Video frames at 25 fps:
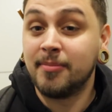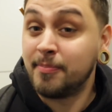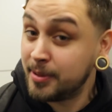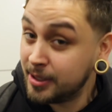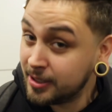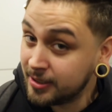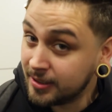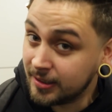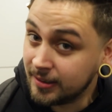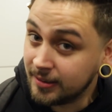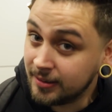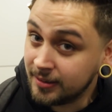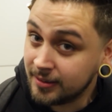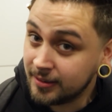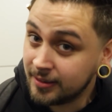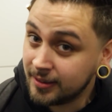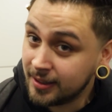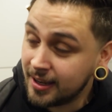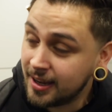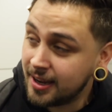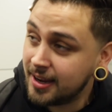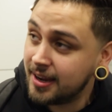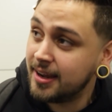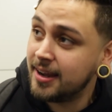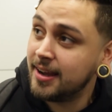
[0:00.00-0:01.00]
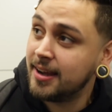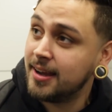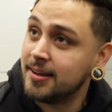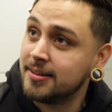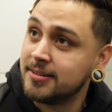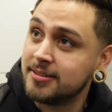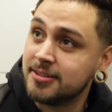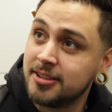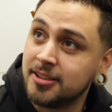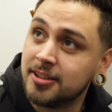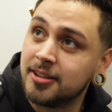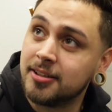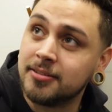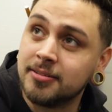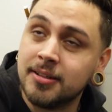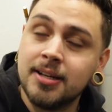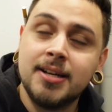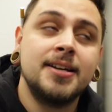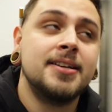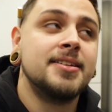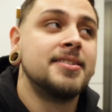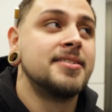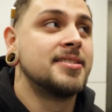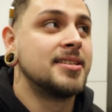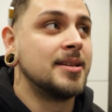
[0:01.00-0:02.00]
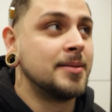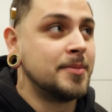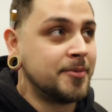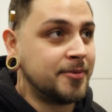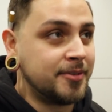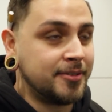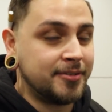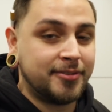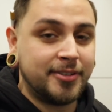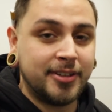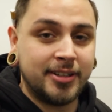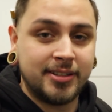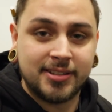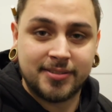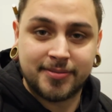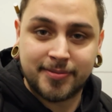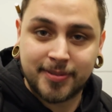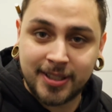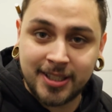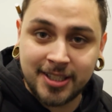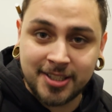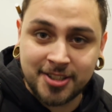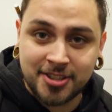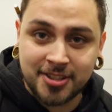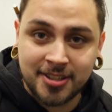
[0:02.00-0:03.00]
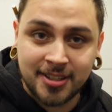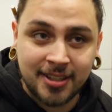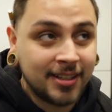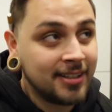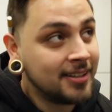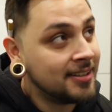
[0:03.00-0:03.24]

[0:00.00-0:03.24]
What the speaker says: of beer. Uh-huh. And, you know, some of it fit in the fridge.